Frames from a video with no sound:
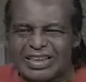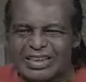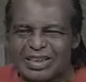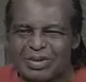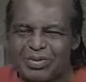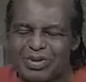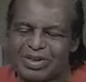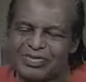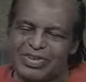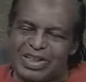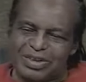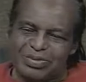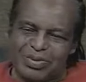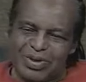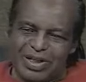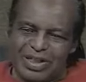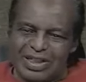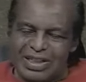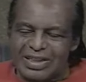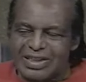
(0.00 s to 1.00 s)
He said, "Well, if that's
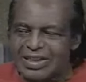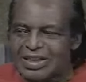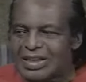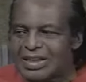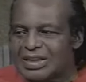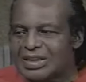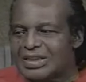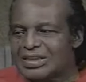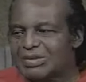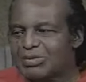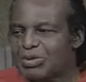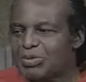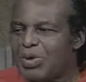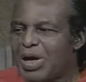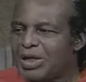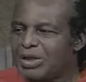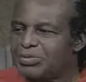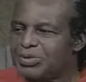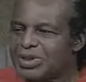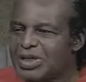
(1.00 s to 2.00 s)
what it is," he said, "well,
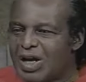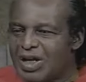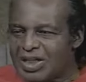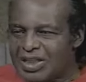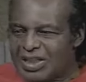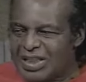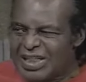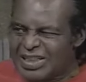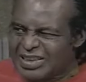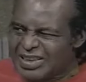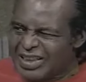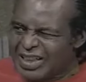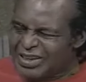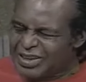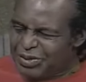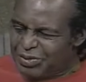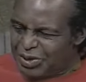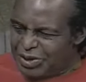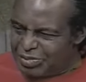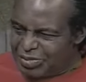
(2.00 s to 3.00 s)
why don't we call it Hisley?"
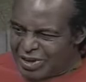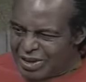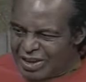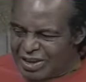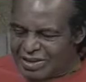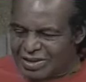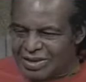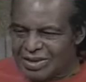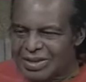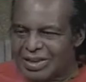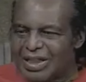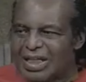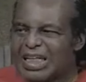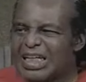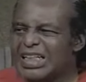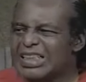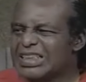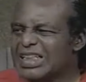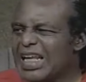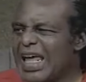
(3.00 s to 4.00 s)
I said, "What do you mean Hisley?"
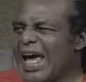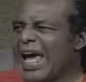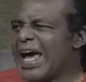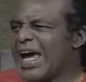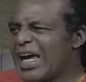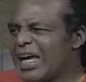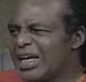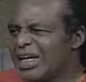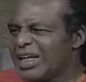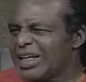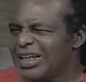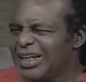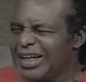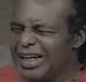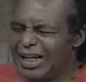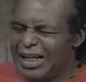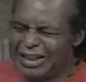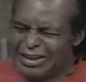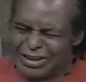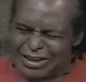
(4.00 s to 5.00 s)
"His lie."
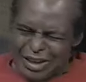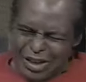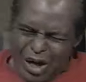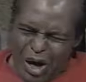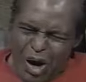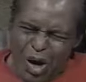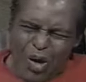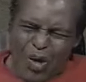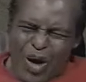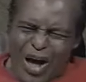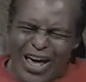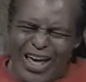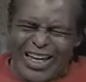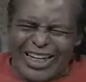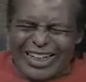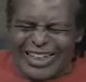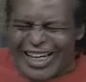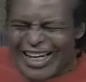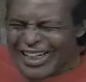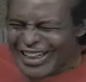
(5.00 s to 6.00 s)
I said, "Oh,
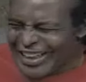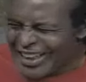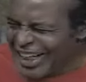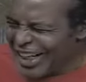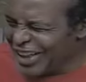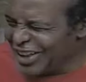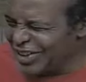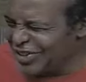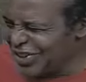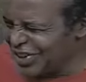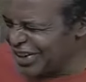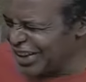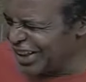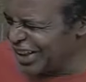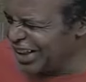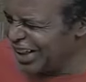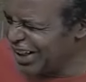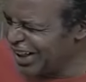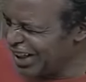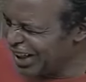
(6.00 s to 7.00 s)

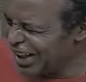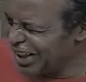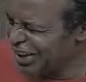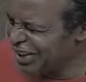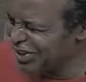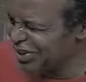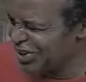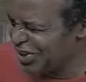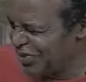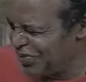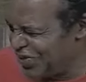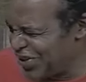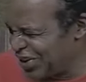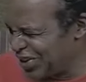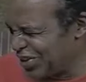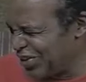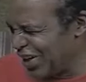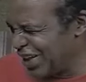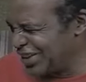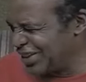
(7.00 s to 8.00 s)
this is a
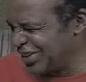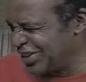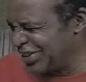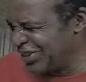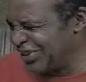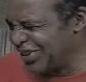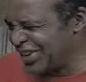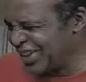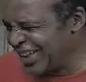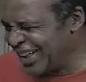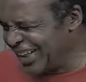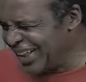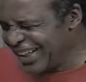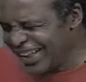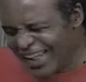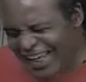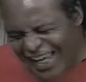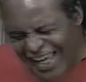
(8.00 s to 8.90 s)
5th grade student."